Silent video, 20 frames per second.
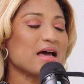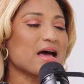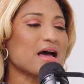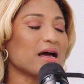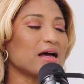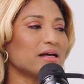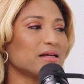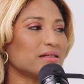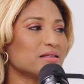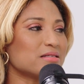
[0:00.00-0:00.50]

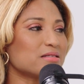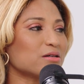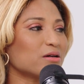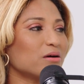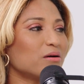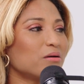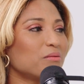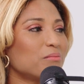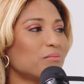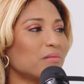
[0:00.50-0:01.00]
And
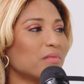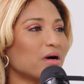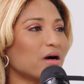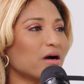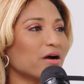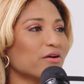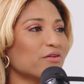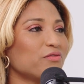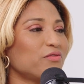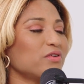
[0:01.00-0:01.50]

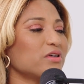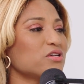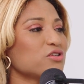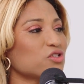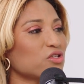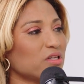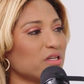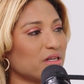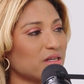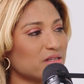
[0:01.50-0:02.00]
our
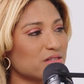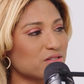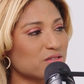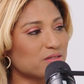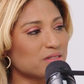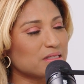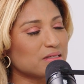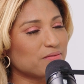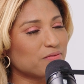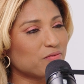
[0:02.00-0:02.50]
vision
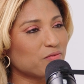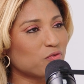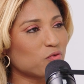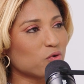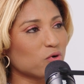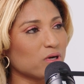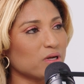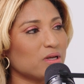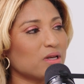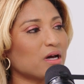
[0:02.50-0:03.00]
is
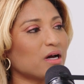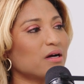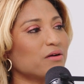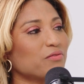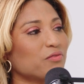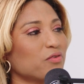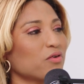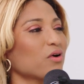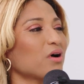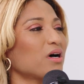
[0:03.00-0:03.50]
not
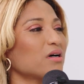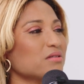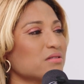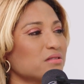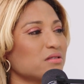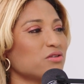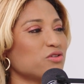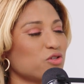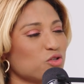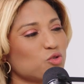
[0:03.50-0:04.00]
for us
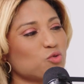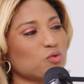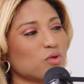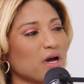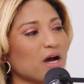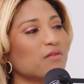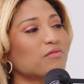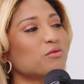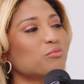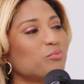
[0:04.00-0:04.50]
to just
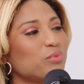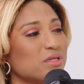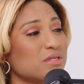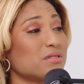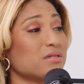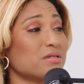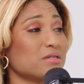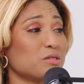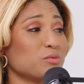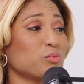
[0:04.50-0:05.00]
have a
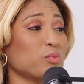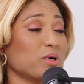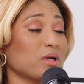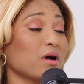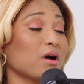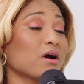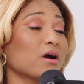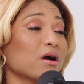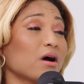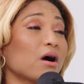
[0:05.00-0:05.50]
business, but
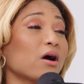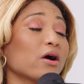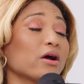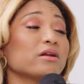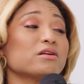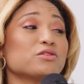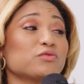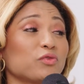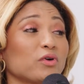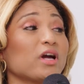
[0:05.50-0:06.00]
our heart
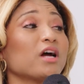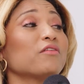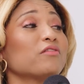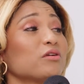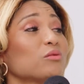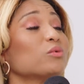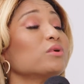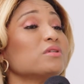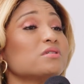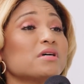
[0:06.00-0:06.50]
is for
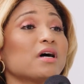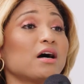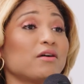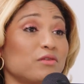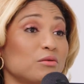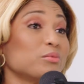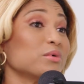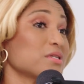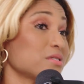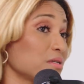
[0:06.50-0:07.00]
everyone to have
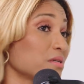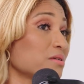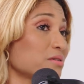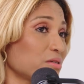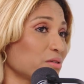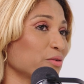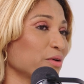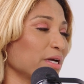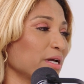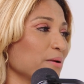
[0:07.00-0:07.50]
a
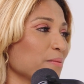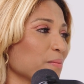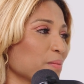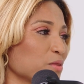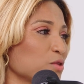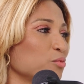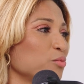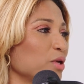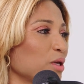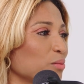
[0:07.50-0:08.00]
business, right?
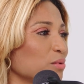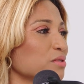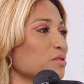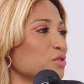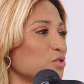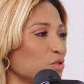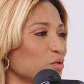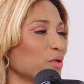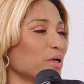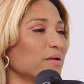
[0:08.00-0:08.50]
To be able to
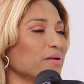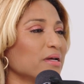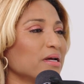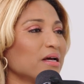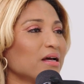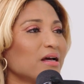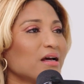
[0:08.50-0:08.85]
do it.